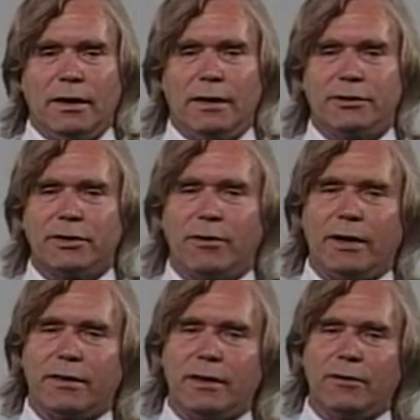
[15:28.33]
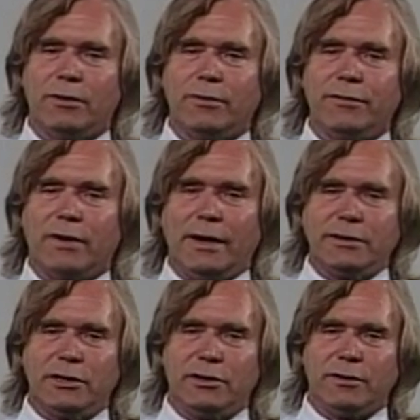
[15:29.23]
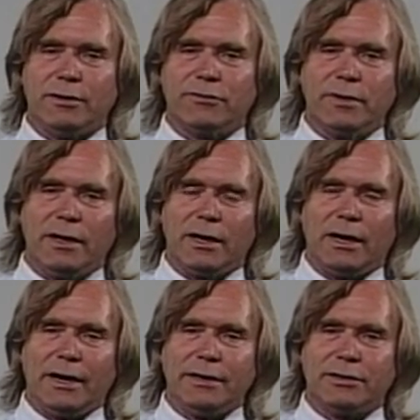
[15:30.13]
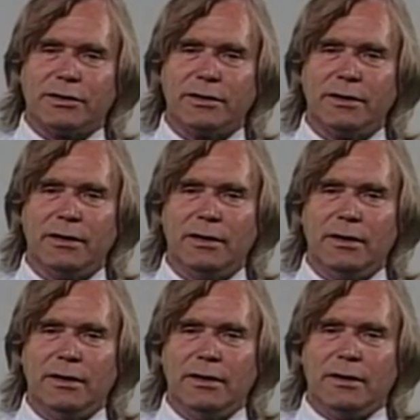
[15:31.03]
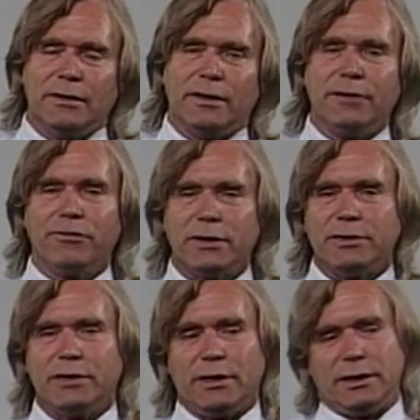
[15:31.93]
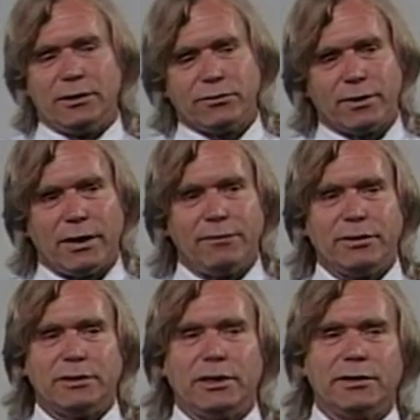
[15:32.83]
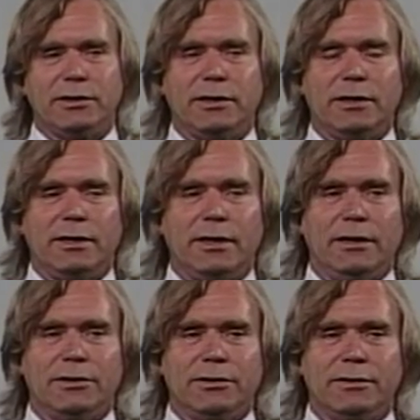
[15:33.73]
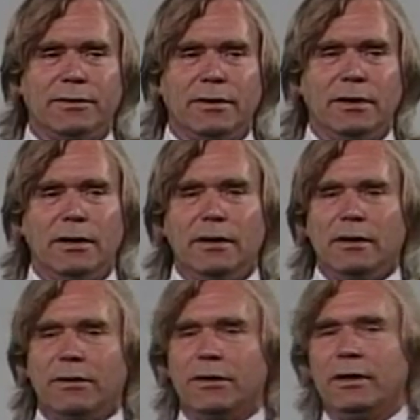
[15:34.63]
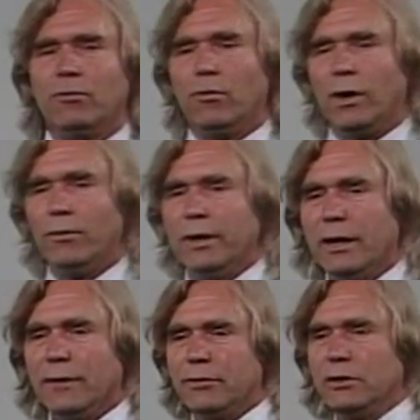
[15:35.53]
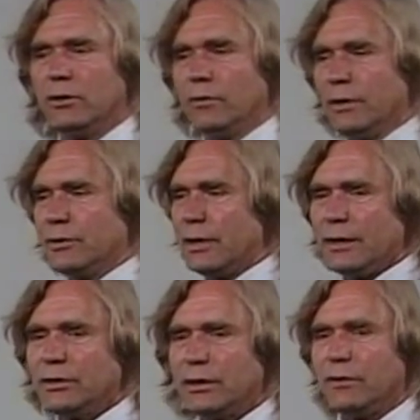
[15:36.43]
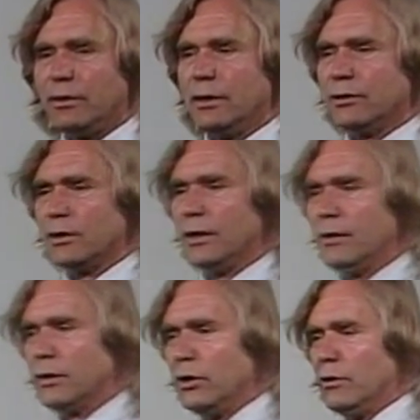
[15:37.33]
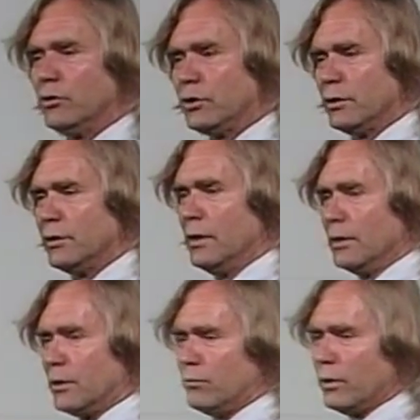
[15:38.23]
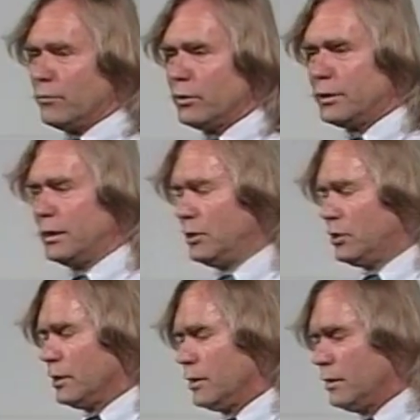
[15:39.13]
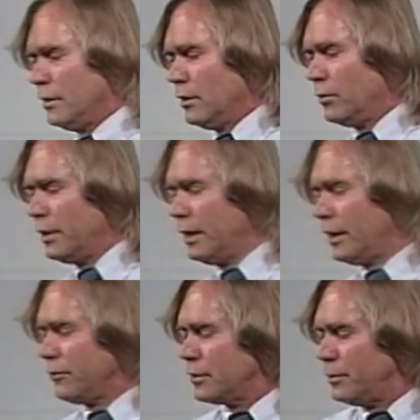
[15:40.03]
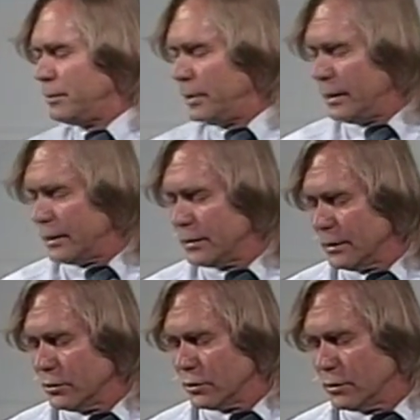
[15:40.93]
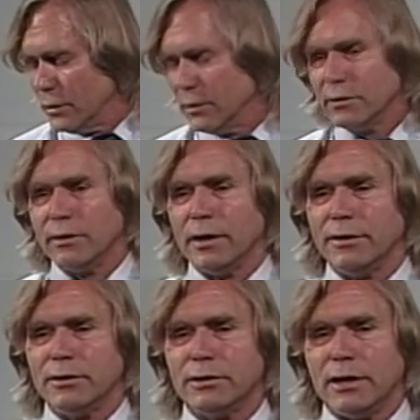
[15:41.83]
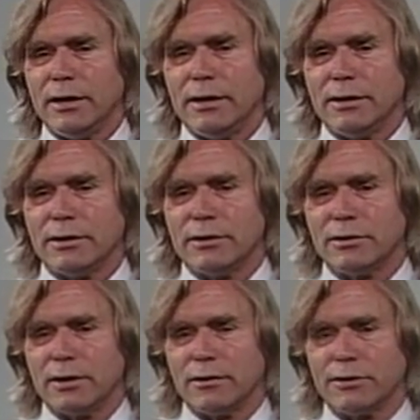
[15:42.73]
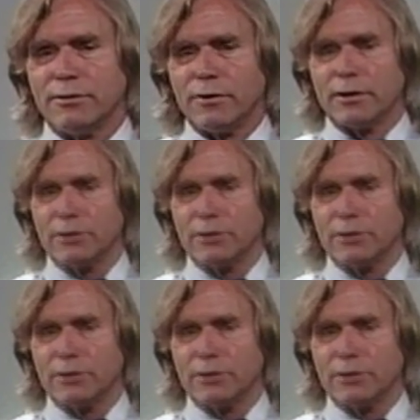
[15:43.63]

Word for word: And so I think what we've got to do is realize that if reasoning is what I've suggested it is, then what we have to do is take seriously the notion that when we're teaching, we have to be paying attention to the understandings and skills of our